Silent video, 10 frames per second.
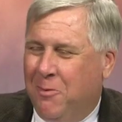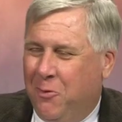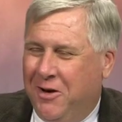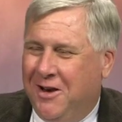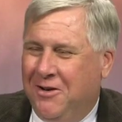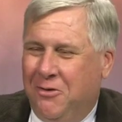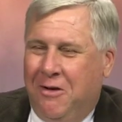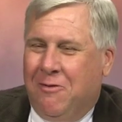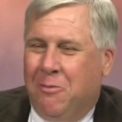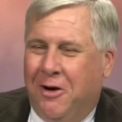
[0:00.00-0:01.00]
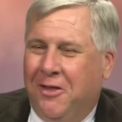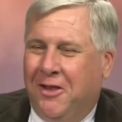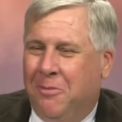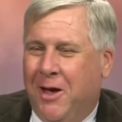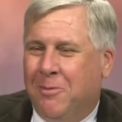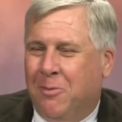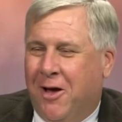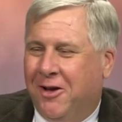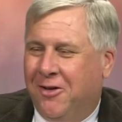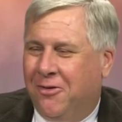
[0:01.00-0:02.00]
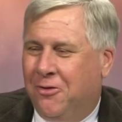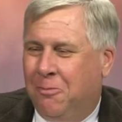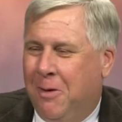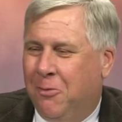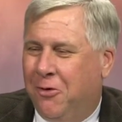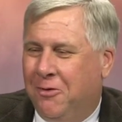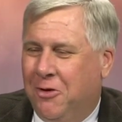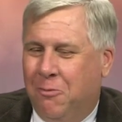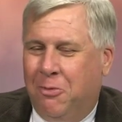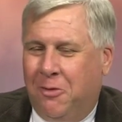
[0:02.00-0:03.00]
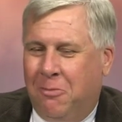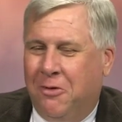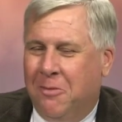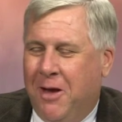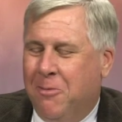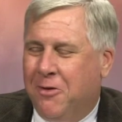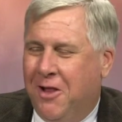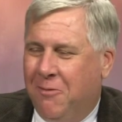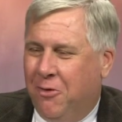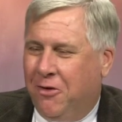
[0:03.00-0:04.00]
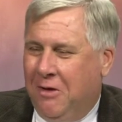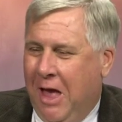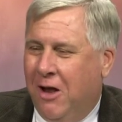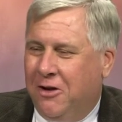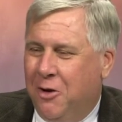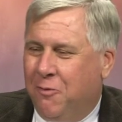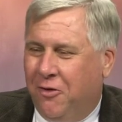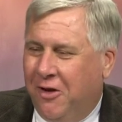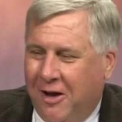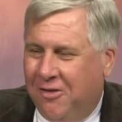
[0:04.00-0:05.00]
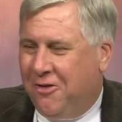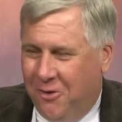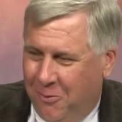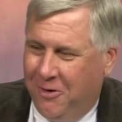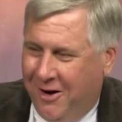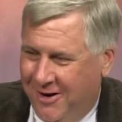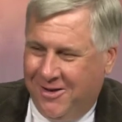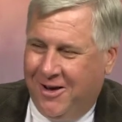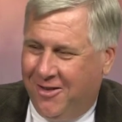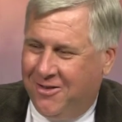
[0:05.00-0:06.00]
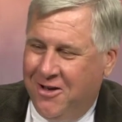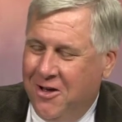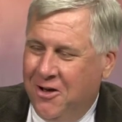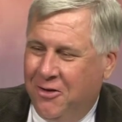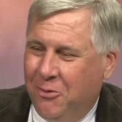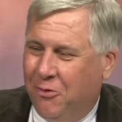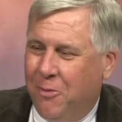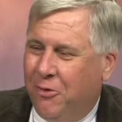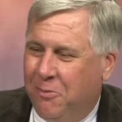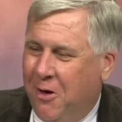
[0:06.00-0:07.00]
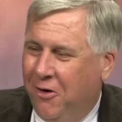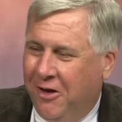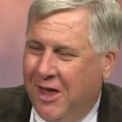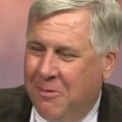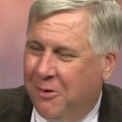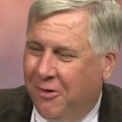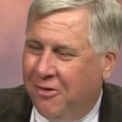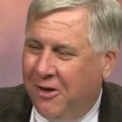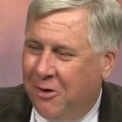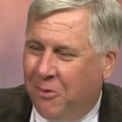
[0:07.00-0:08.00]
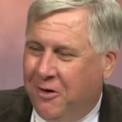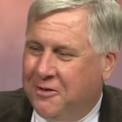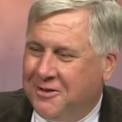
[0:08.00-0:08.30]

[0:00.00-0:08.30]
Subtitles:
we didn't even put anything in the paper about it because people couldn't, you put in the paper, then they were hounding you for tickets and there weren't any tickets. So it was almost better to keep it a secret.